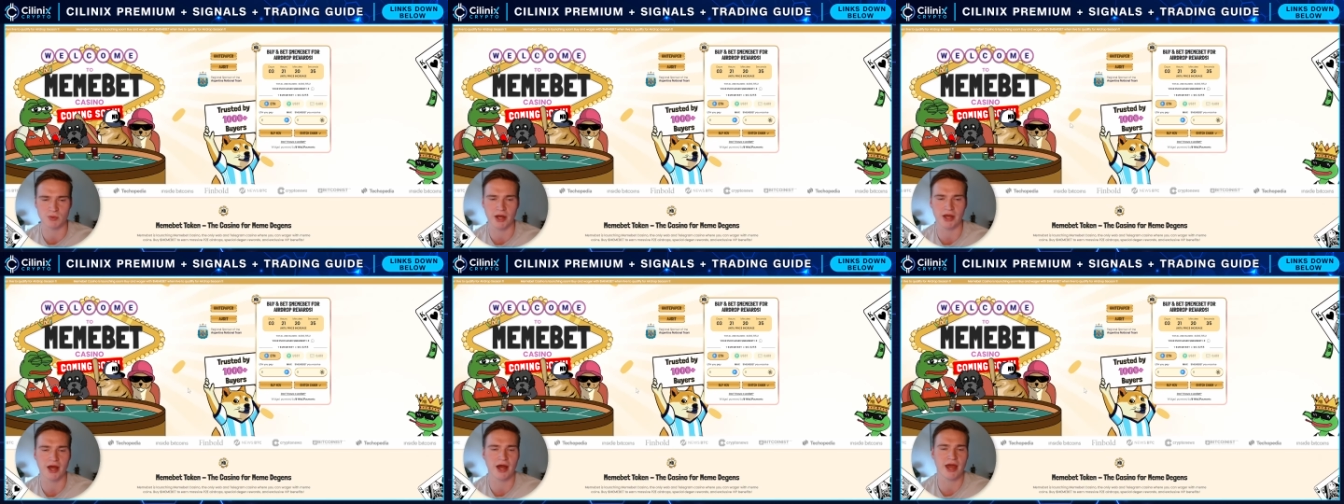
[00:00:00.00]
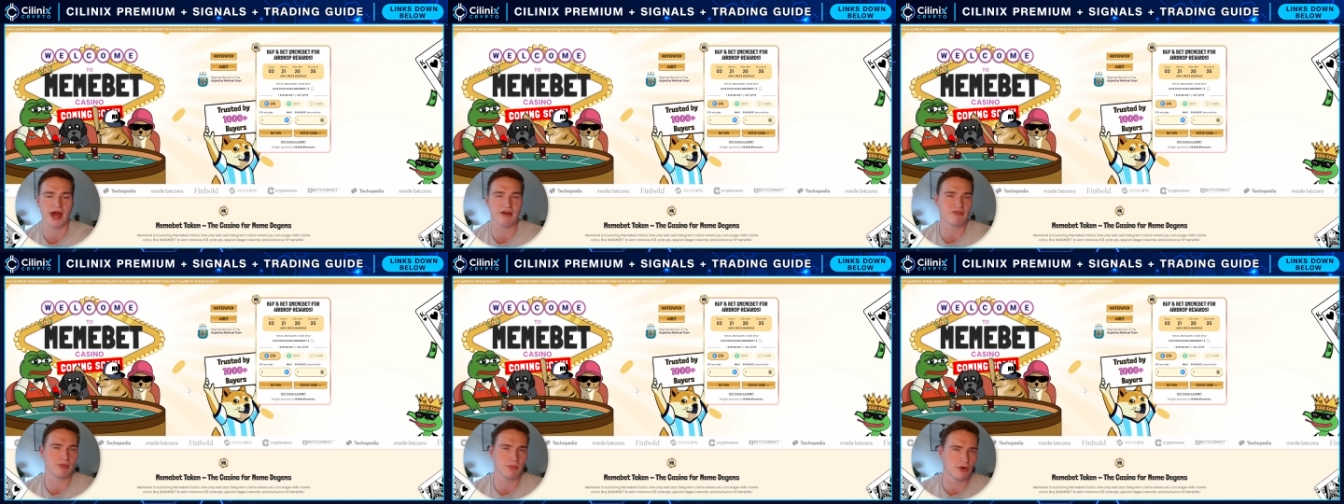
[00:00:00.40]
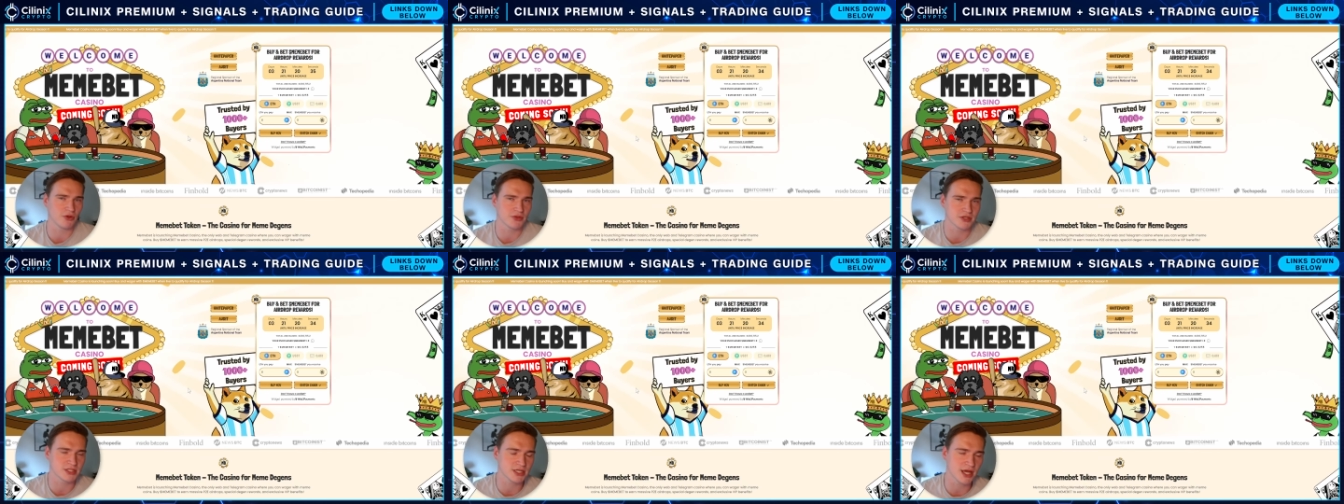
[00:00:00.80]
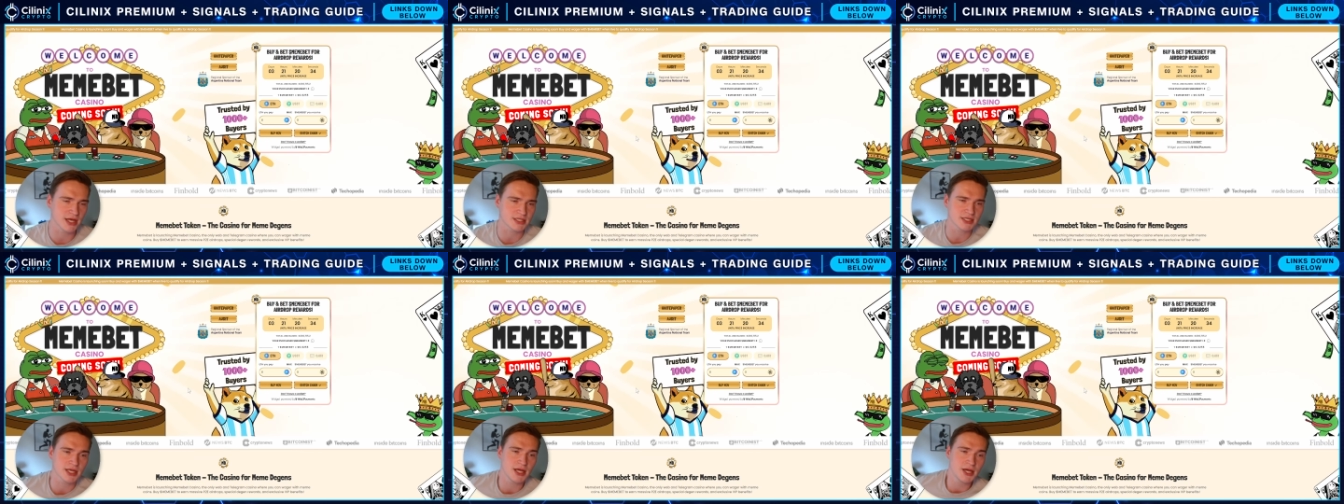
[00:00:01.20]
why i haven't bought this
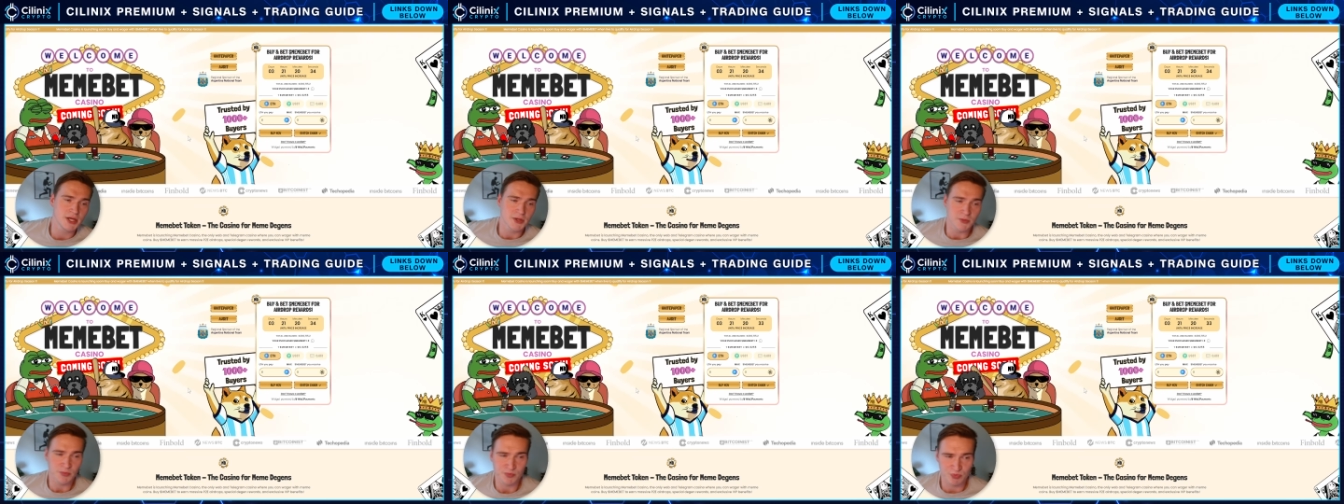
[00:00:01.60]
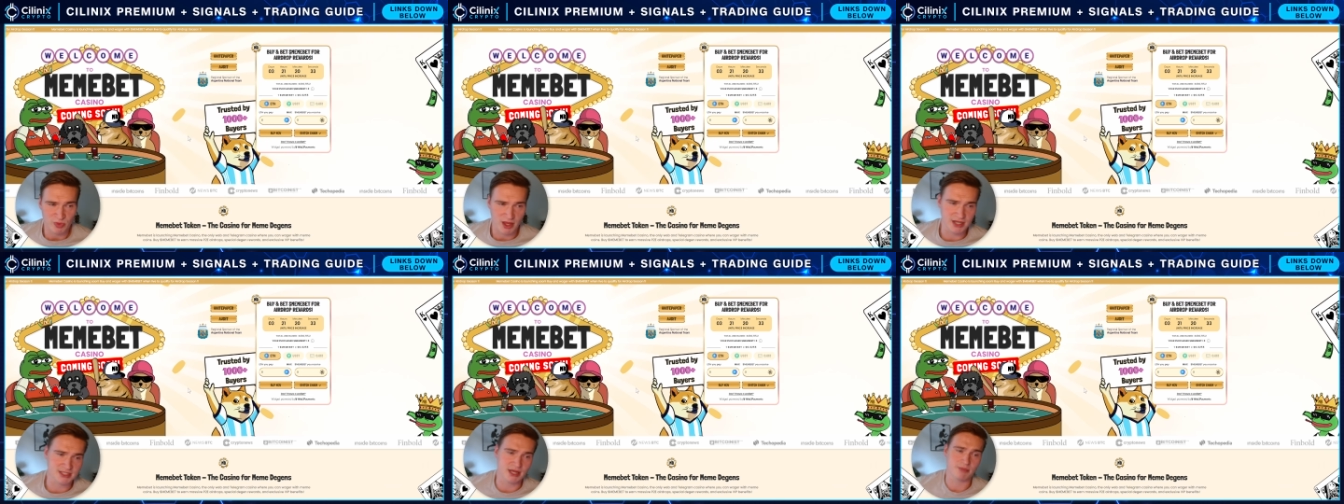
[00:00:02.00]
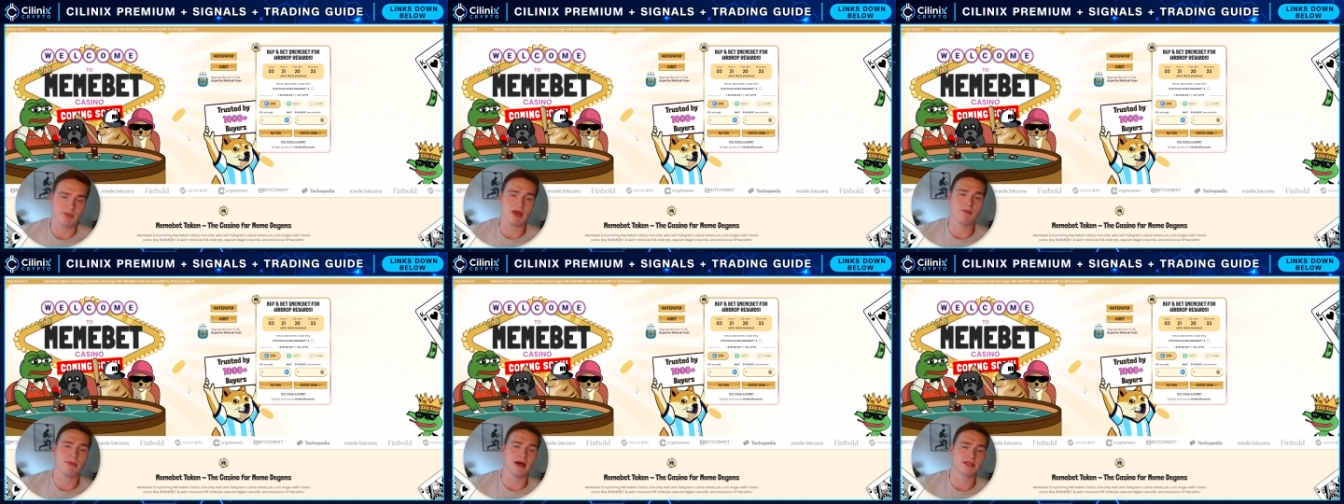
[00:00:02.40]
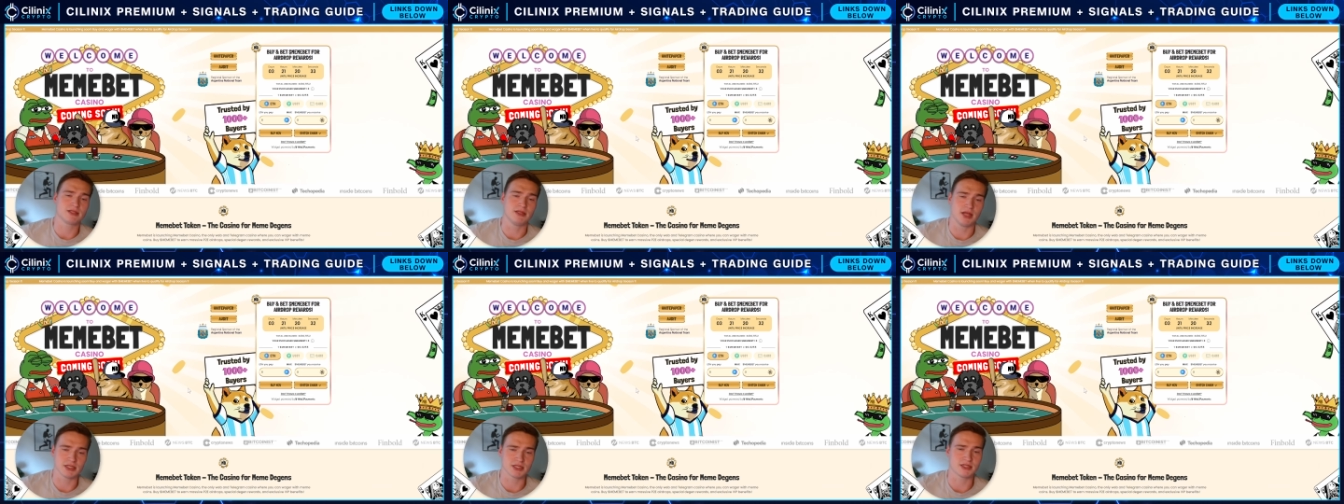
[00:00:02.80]
yet is that
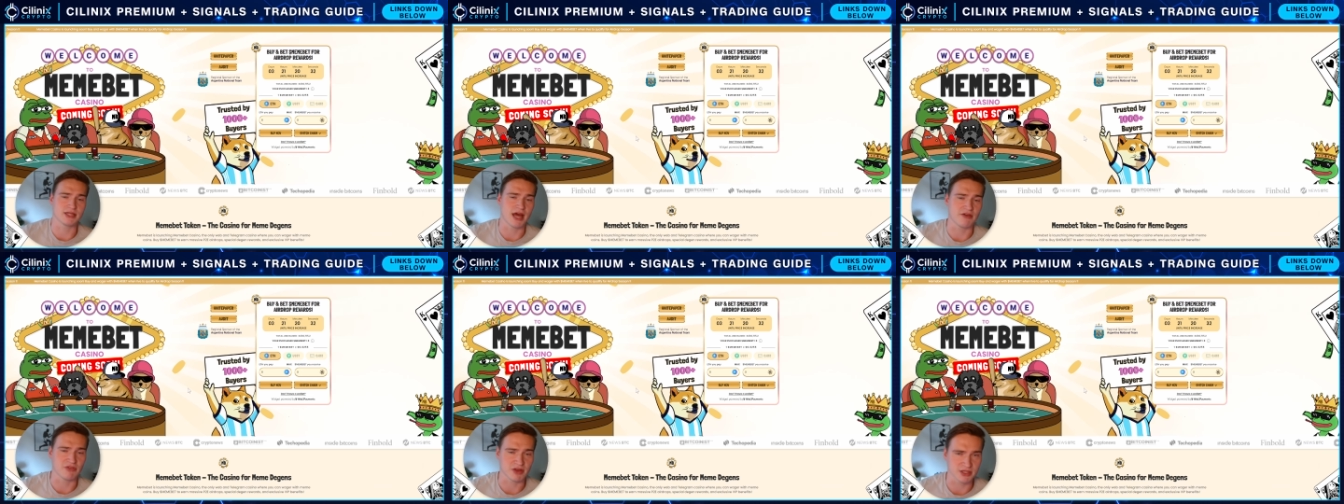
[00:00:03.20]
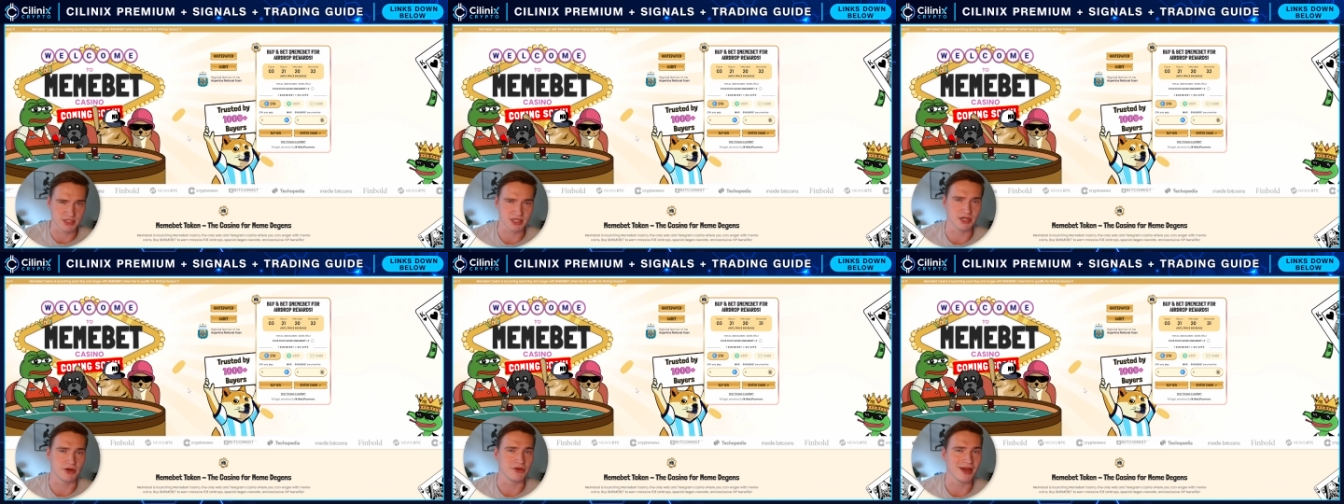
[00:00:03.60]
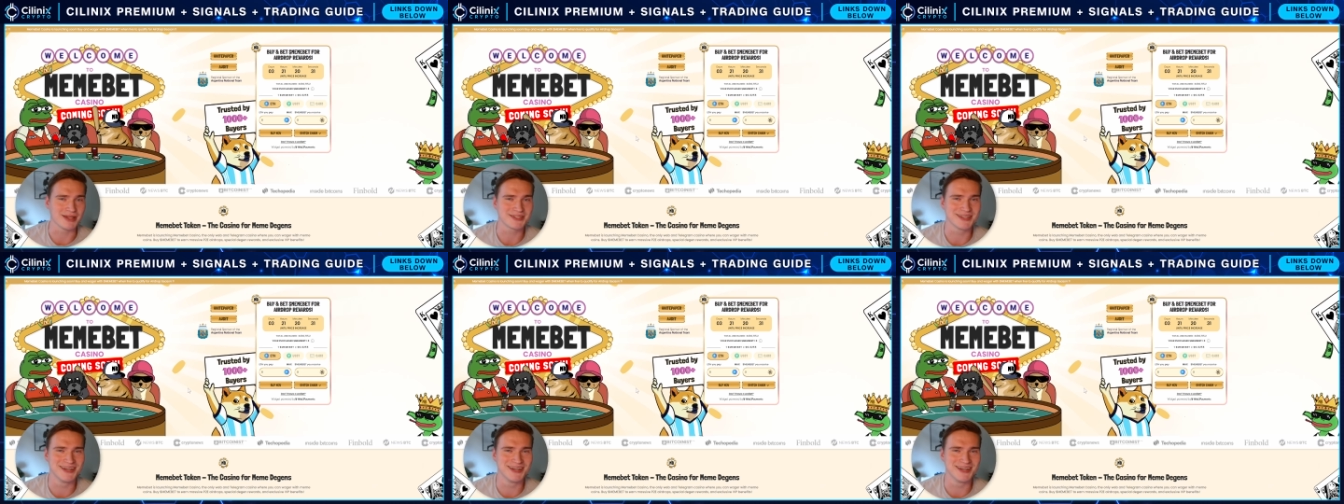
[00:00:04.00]
MemeBet doesn't have a casino yet,